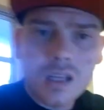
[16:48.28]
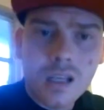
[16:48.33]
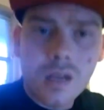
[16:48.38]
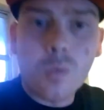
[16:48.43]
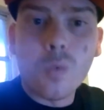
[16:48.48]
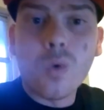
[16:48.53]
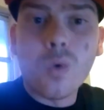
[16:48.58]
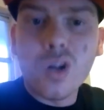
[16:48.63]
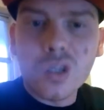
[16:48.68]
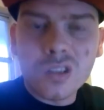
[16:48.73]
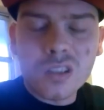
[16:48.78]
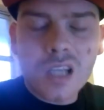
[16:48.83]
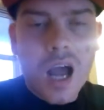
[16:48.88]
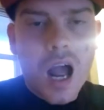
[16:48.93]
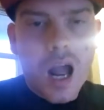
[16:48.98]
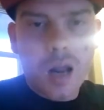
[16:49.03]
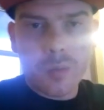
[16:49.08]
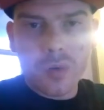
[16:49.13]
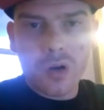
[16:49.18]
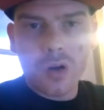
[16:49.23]
Real
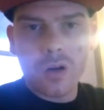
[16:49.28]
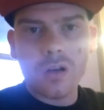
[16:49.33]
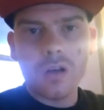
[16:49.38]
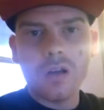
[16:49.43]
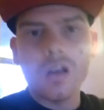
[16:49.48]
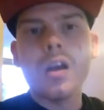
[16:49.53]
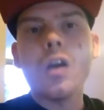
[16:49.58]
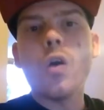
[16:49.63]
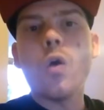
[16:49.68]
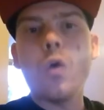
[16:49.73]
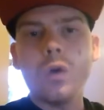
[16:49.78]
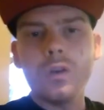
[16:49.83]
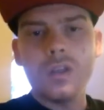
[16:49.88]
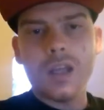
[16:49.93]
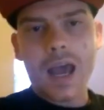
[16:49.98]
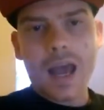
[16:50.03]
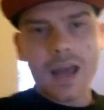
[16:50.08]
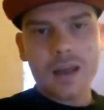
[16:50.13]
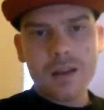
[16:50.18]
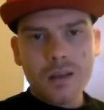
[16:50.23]
talk, bro. Hold
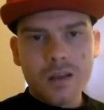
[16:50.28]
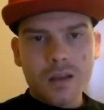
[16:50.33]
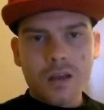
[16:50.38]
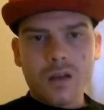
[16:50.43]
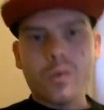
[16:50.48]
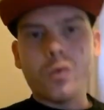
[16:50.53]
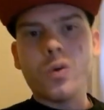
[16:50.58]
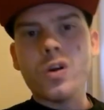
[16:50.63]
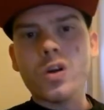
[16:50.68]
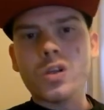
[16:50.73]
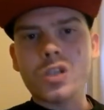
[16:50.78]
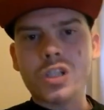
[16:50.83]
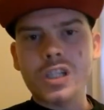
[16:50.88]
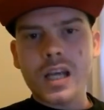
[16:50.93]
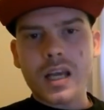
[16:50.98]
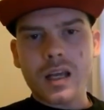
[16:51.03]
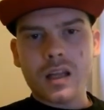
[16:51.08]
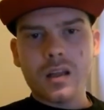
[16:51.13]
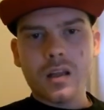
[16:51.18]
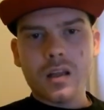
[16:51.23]
that. Real
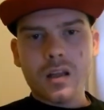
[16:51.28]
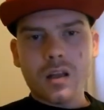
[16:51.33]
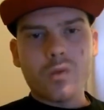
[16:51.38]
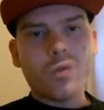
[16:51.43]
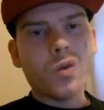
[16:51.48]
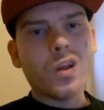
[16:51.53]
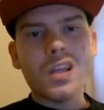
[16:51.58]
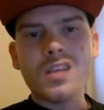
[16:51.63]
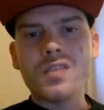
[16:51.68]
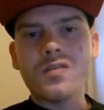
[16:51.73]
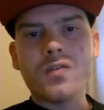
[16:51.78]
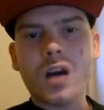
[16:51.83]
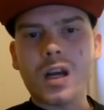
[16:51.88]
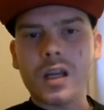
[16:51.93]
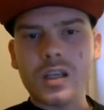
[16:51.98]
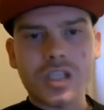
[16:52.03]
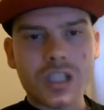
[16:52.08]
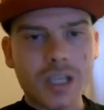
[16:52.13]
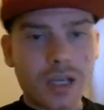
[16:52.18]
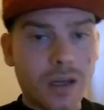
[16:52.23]
shit. Realest
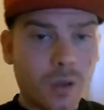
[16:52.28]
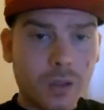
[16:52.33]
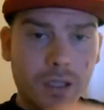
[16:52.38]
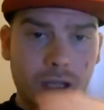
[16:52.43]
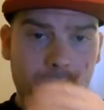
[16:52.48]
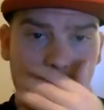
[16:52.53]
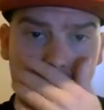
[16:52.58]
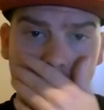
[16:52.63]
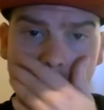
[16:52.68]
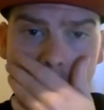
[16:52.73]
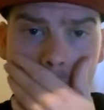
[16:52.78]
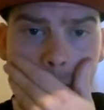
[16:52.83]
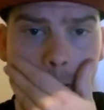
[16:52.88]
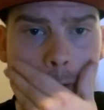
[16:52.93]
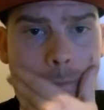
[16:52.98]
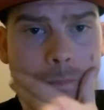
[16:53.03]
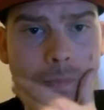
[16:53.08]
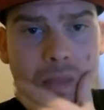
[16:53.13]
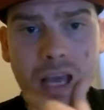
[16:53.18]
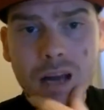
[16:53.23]
fucking shit out there, bro.
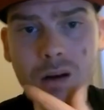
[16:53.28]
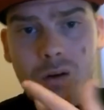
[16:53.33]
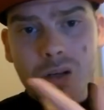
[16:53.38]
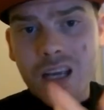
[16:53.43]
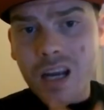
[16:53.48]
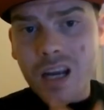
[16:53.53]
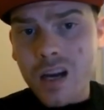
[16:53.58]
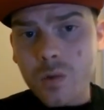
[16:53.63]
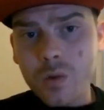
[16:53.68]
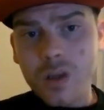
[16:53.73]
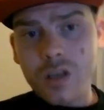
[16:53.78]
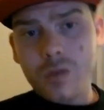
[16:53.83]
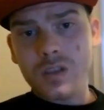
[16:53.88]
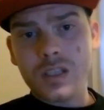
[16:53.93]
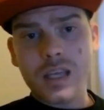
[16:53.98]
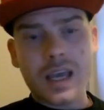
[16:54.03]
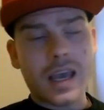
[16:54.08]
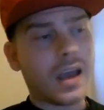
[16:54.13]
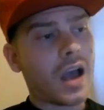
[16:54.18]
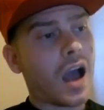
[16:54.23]
I don't care what you
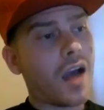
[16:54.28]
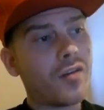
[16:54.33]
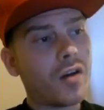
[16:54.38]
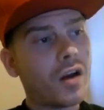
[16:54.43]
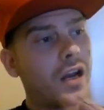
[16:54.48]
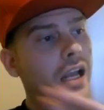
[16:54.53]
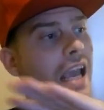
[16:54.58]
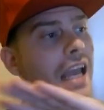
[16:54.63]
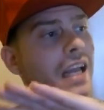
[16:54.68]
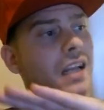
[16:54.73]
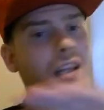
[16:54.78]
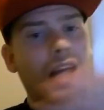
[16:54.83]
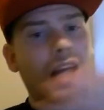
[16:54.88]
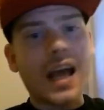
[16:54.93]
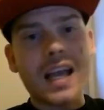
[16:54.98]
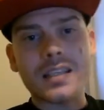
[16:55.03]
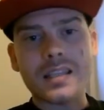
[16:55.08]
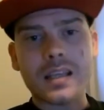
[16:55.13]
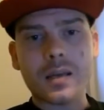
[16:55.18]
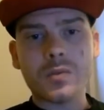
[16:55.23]
say. I've already
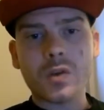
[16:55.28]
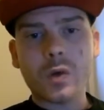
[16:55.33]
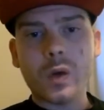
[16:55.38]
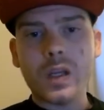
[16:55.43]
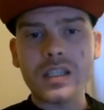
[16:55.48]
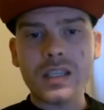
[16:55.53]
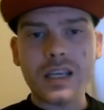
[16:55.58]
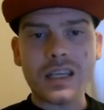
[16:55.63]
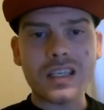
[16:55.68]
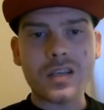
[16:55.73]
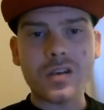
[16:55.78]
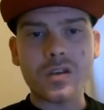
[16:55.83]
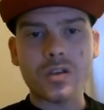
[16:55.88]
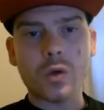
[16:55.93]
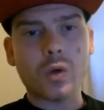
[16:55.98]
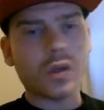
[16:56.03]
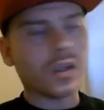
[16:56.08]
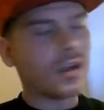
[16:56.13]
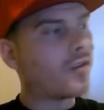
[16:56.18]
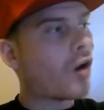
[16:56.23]
analyzed it. I'm 26 years
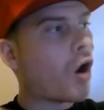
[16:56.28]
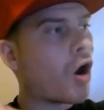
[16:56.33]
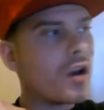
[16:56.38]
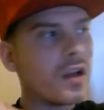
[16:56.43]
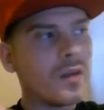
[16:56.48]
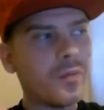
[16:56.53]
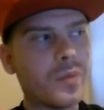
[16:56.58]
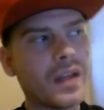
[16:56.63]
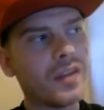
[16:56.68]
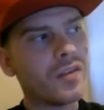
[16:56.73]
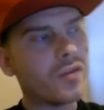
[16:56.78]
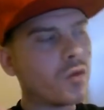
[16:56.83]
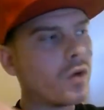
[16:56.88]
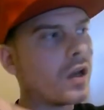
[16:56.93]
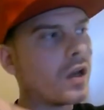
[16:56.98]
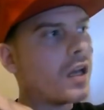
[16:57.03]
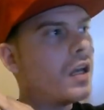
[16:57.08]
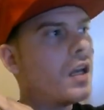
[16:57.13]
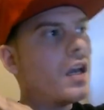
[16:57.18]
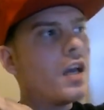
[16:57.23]
old. I've already been
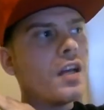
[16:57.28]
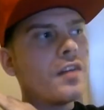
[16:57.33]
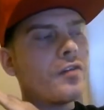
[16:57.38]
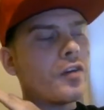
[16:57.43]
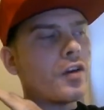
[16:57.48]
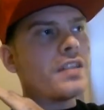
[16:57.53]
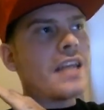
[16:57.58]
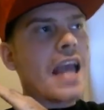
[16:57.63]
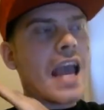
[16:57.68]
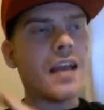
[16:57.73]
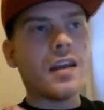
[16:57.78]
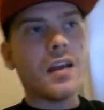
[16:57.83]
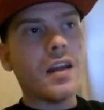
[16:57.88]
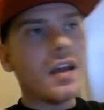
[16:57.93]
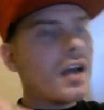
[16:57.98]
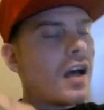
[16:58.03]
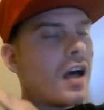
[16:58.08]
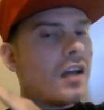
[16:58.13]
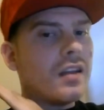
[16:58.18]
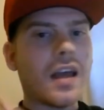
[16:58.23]
through it for 10,
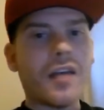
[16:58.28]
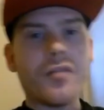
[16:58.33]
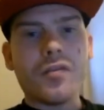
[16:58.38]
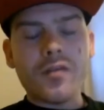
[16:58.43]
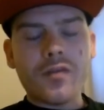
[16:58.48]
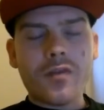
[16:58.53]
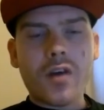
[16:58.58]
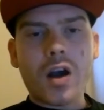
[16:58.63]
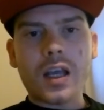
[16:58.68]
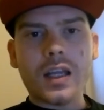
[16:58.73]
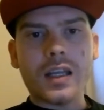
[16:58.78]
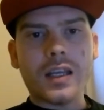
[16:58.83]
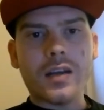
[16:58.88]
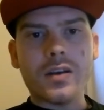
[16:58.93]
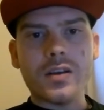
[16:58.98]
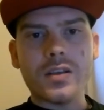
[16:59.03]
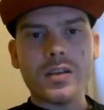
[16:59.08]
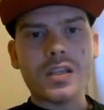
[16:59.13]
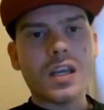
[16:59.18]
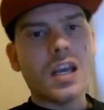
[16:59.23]
11 fucking
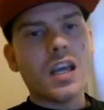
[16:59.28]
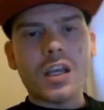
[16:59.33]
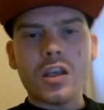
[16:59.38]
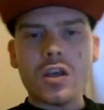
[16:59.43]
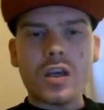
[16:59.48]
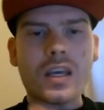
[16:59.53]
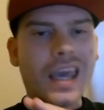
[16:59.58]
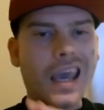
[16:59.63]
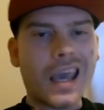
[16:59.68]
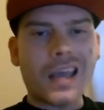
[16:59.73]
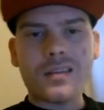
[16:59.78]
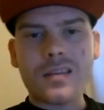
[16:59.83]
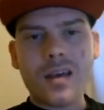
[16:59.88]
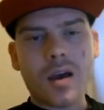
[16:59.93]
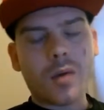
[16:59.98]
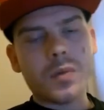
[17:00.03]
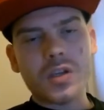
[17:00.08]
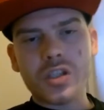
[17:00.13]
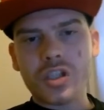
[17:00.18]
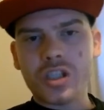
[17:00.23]
years. You can't
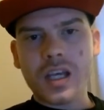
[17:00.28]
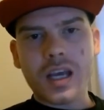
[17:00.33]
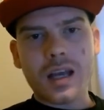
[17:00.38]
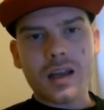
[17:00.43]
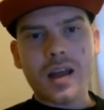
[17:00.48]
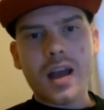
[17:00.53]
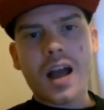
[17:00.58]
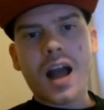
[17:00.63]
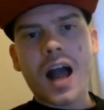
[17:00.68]
tell me shit.